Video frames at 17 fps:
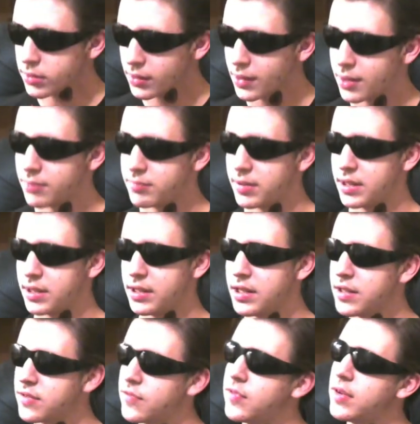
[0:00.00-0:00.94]
My
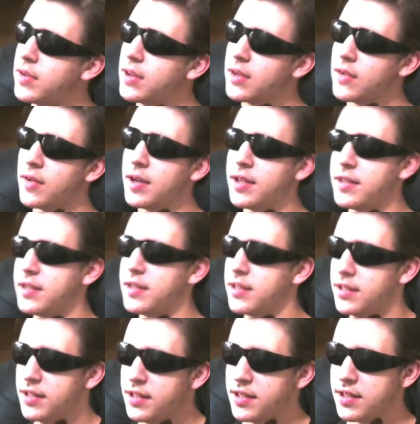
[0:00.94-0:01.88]
next video
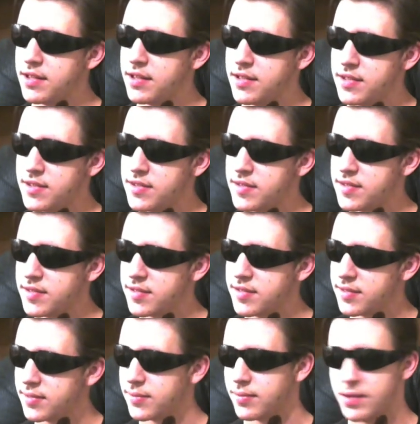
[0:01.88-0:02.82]
idea is
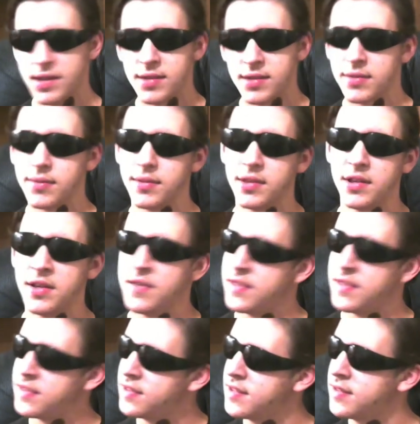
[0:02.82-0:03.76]

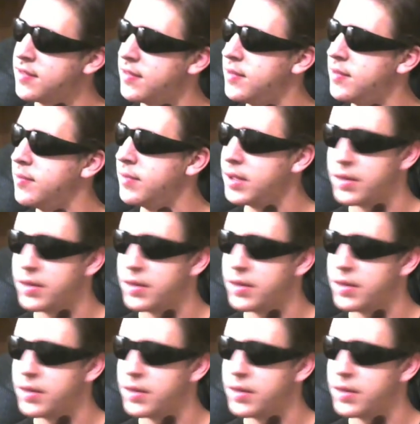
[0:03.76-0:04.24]
this one being